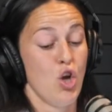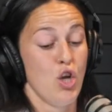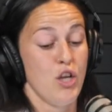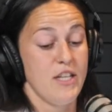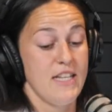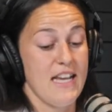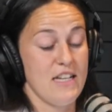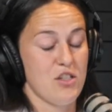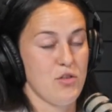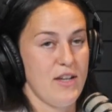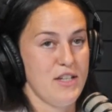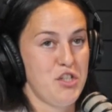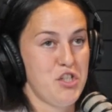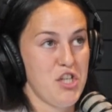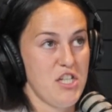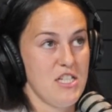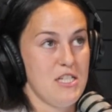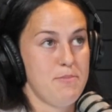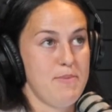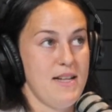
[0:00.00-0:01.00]
Yeah, so I had
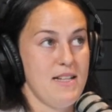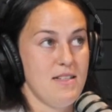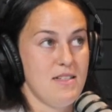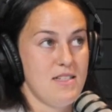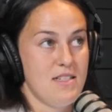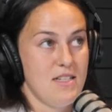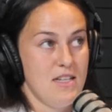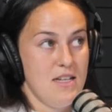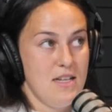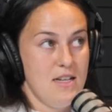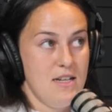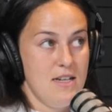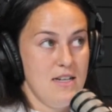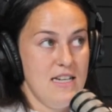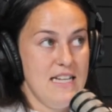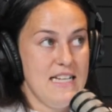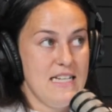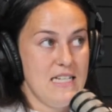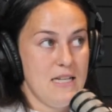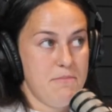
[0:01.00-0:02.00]
shin splints
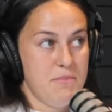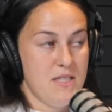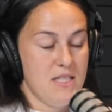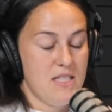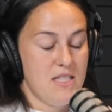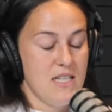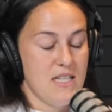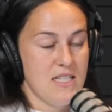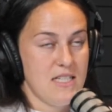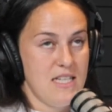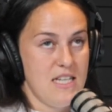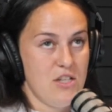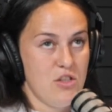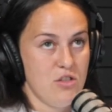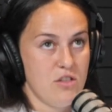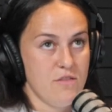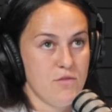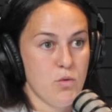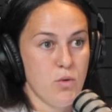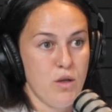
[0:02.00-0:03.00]
leading up to the Six
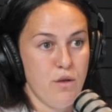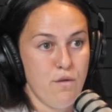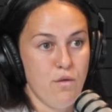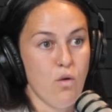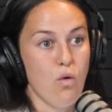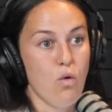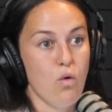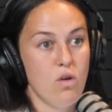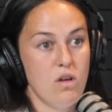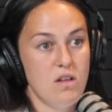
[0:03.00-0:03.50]
Nations of 24.